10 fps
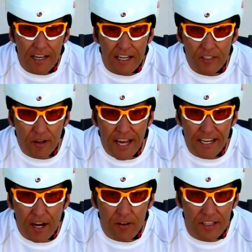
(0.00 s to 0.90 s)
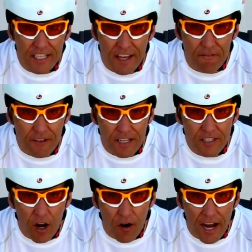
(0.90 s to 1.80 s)
It's okay to go in the tent for this
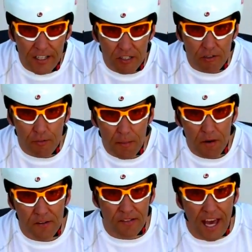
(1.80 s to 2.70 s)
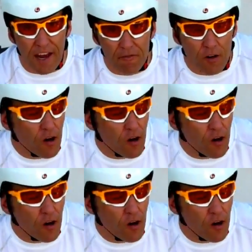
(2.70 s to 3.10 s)
go around. Just remember, they have